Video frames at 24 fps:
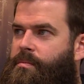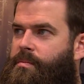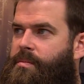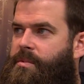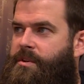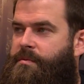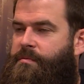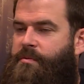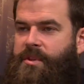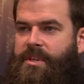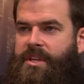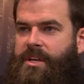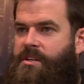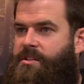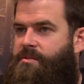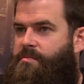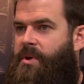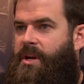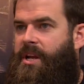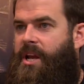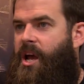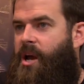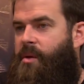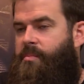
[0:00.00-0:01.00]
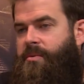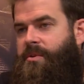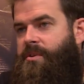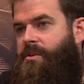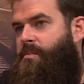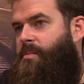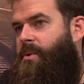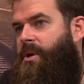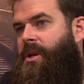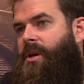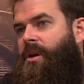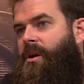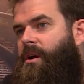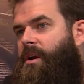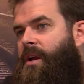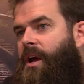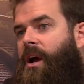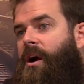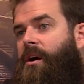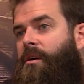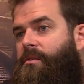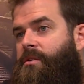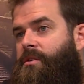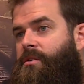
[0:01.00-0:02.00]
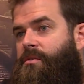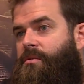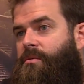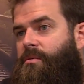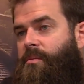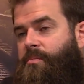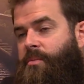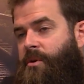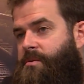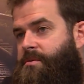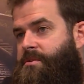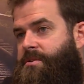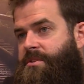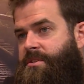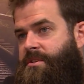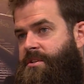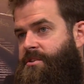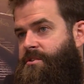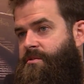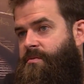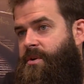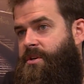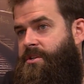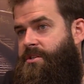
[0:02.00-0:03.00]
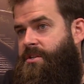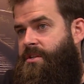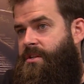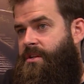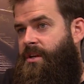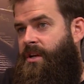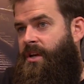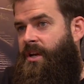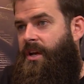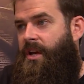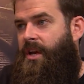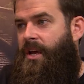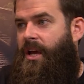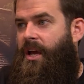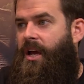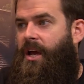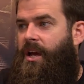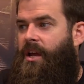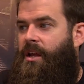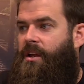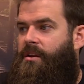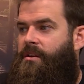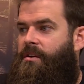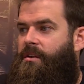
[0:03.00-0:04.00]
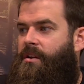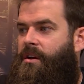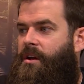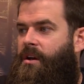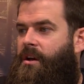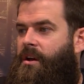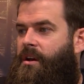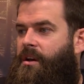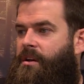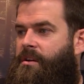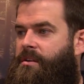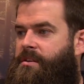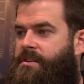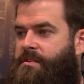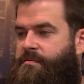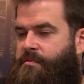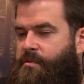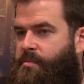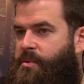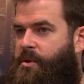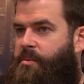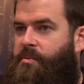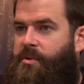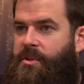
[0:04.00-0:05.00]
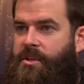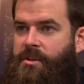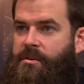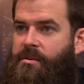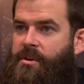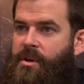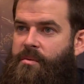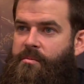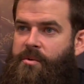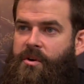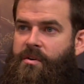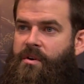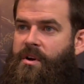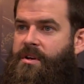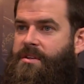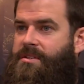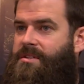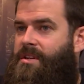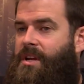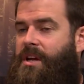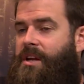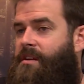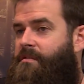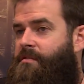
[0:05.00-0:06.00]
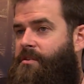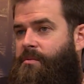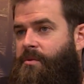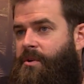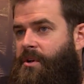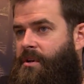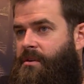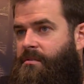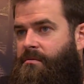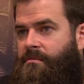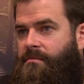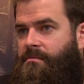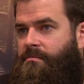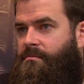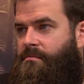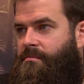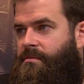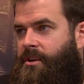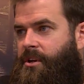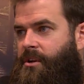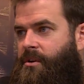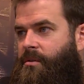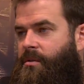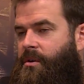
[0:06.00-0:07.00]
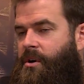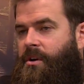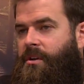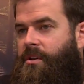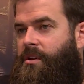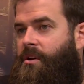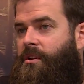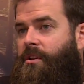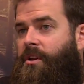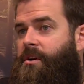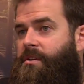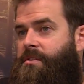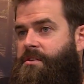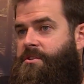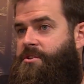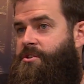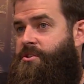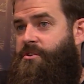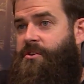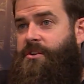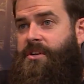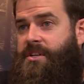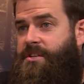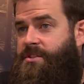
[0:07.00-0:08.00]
Different things might happen depending on how you approach the situation, and different people that you come across. Not everyone, all along this journey